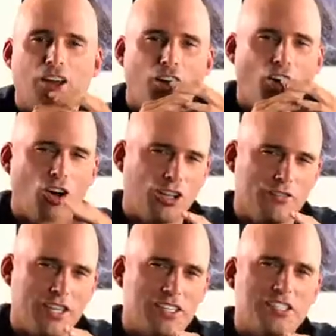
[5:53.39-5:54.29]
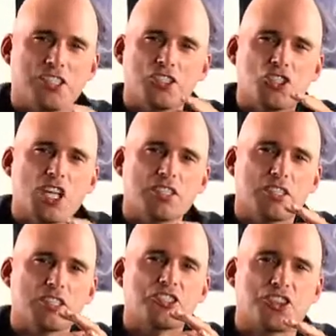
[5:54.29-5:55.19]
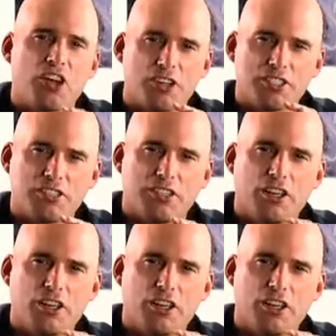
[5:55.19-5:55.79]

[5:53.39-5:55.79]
All of this is just the start